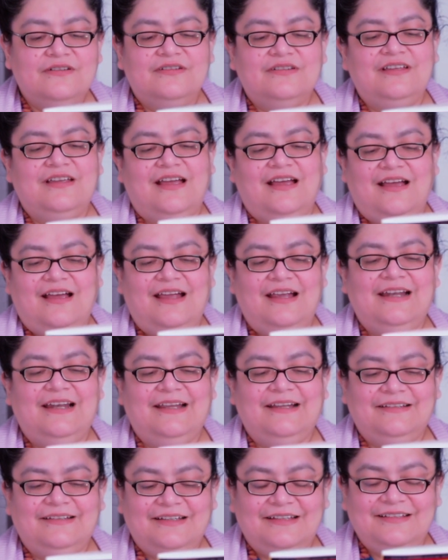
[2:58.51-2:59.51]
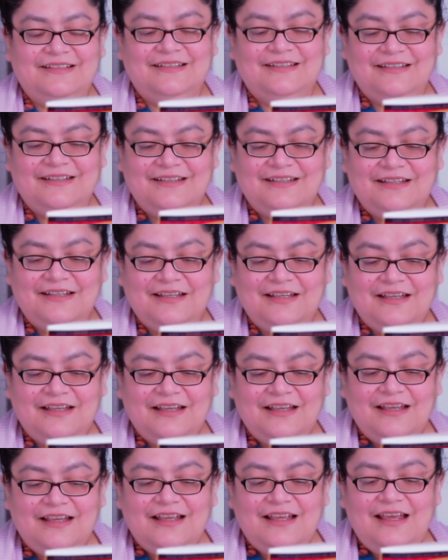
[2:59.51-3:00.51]
Yeah, I like that.
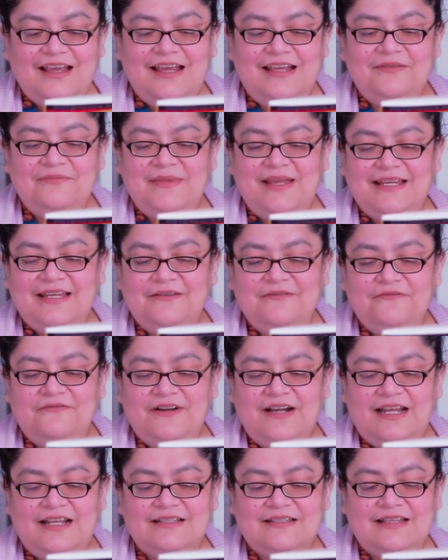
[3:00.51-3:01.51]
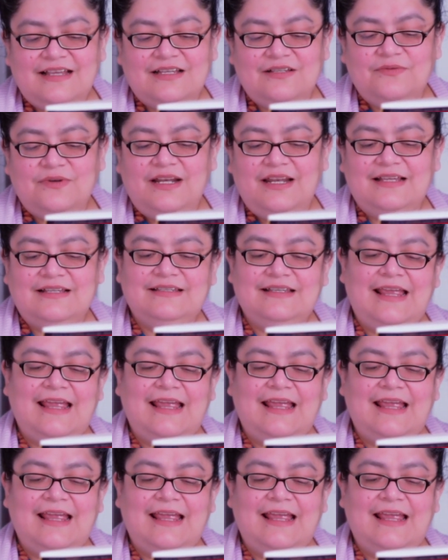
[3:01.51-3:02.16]
And making friends, as well as